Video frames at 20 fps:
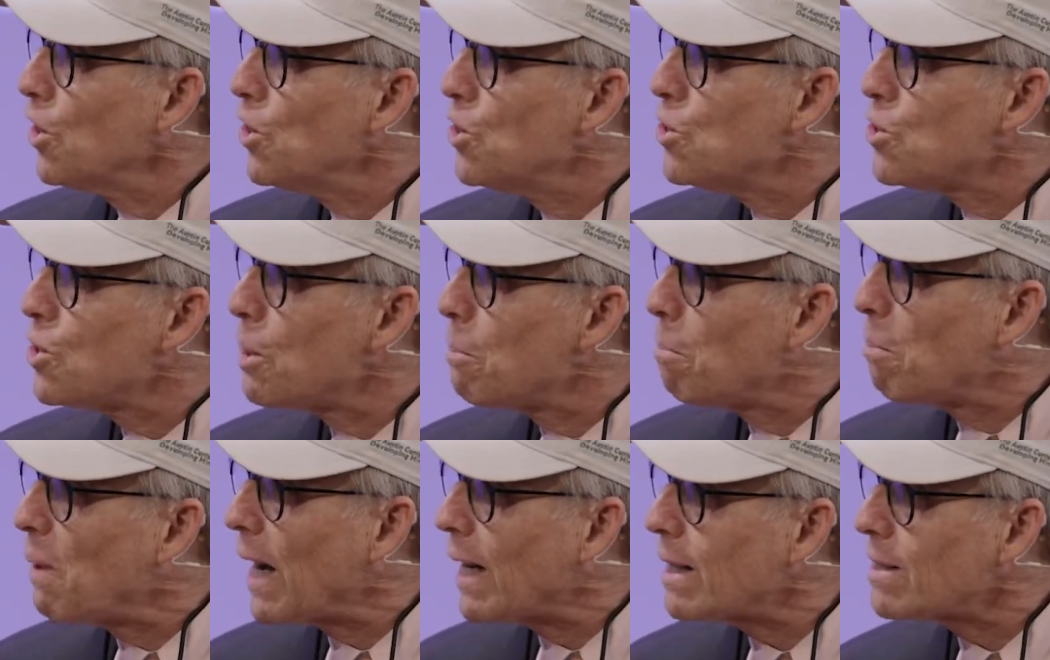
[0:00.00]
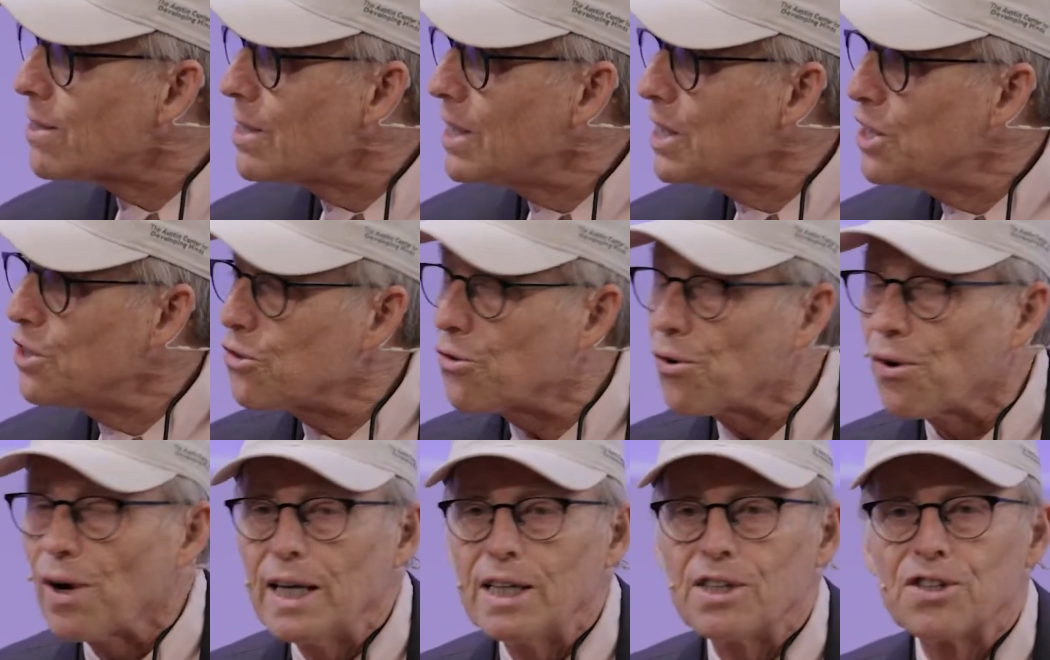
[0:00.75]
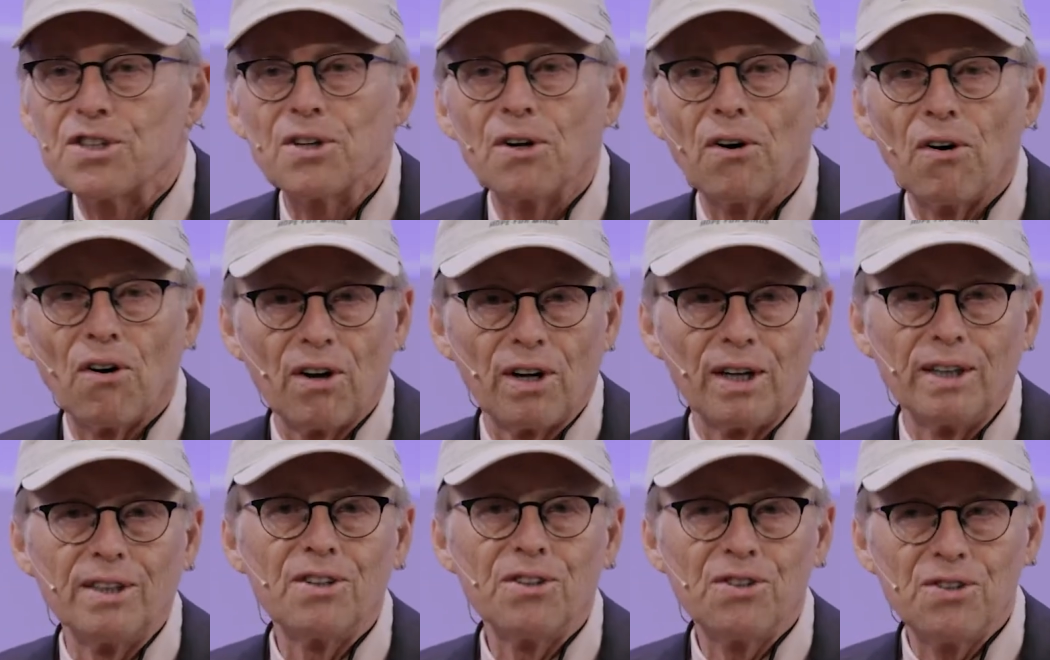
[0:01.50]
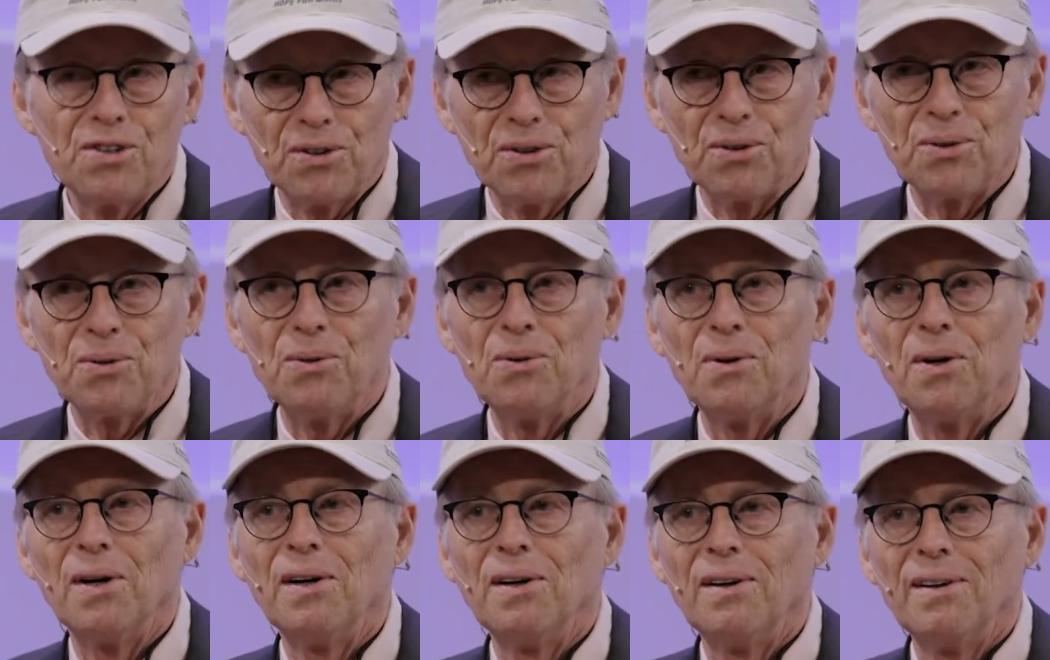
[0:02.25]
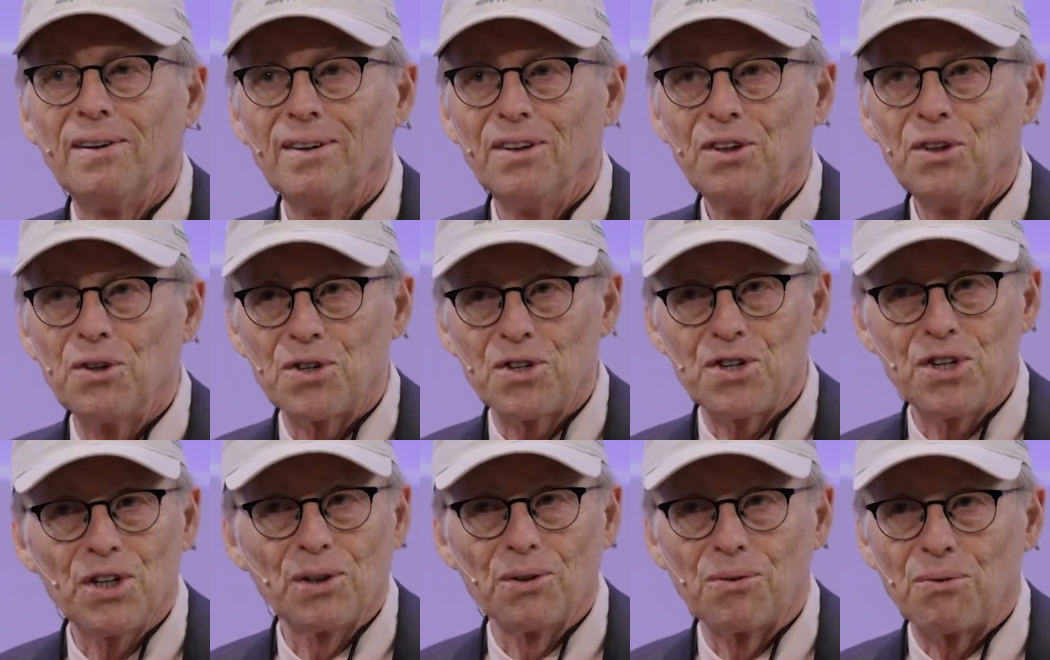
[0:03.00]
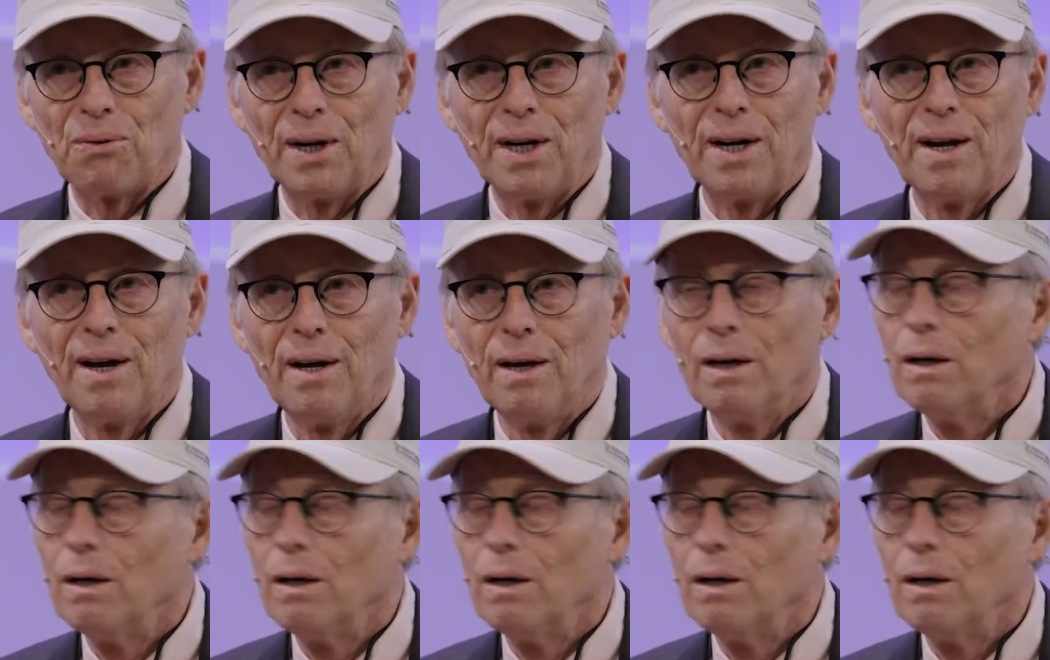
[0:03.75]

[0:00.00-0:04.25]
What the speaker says: you can pass these traits on to your children,